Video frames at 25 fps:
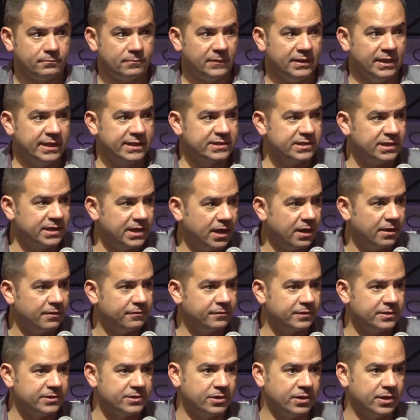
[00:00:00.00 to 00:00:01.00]
It's
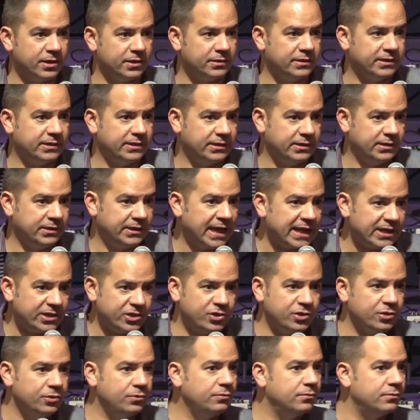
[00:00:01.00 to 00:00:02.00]
enough. It's going to catch
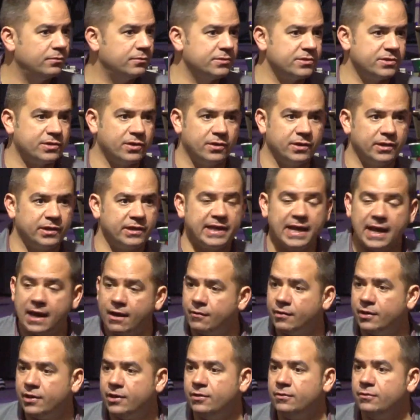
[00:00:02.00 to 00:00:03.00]
you, it's going to
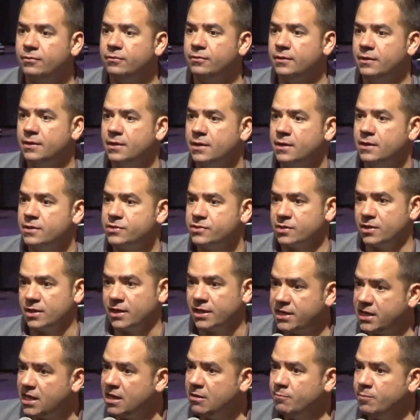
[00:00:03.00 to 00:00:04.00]
carry you, it's going to
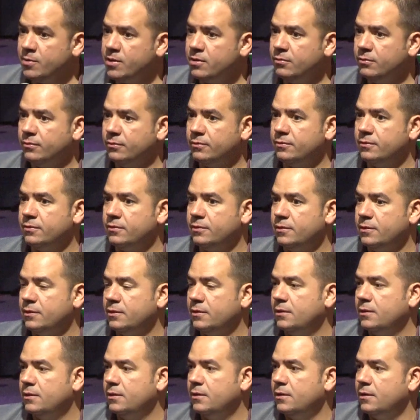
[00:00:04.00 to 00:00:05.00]
keep you.
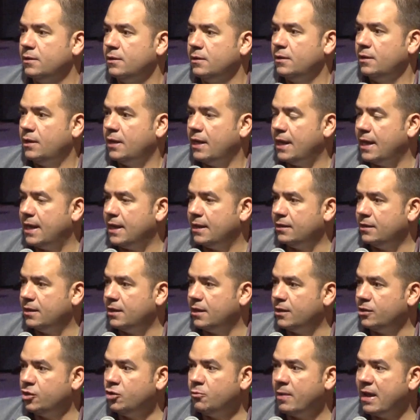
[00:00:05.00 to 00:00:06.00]
And uh,
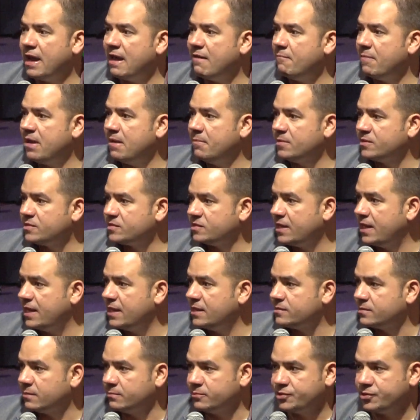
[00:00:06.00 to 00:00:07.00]
you may have made
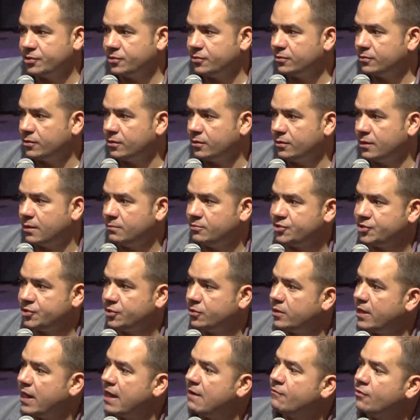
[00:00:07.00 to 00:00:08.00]
mistakes. I'm sure, I'm
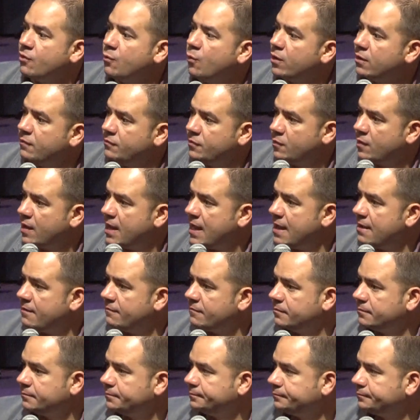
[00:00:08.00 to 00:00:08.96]
sure every one of you have.